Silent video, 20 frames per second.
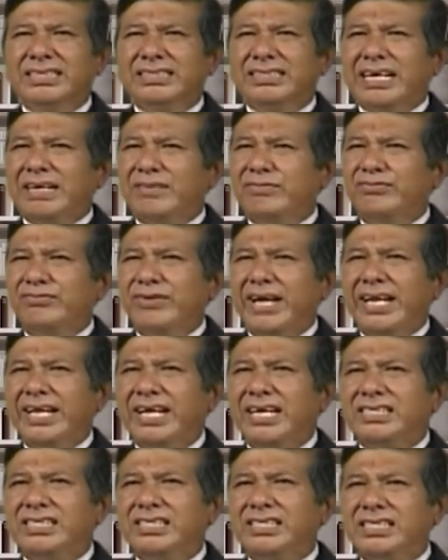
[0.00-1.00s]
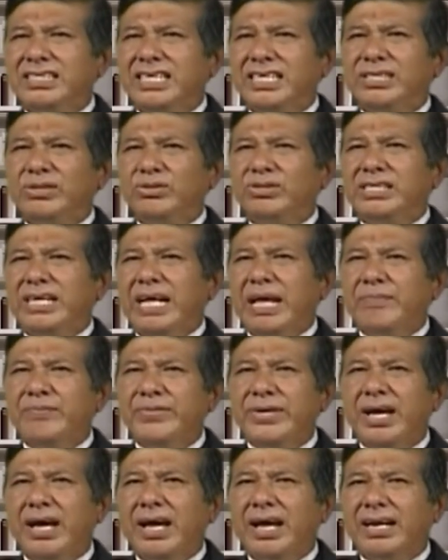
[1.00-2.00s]
that various statutes
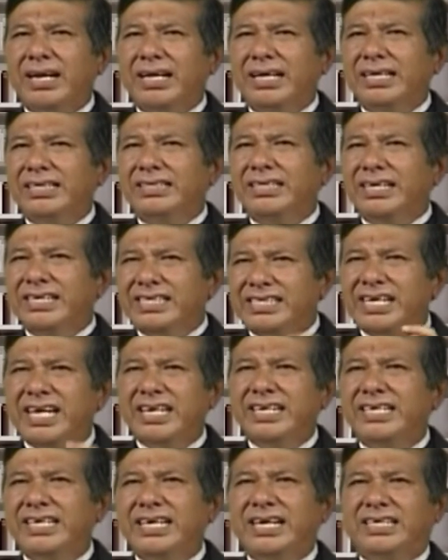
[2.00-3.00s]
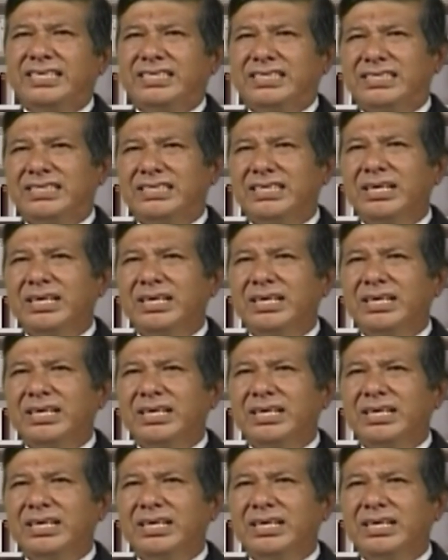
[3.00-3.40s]
appear in the recent years,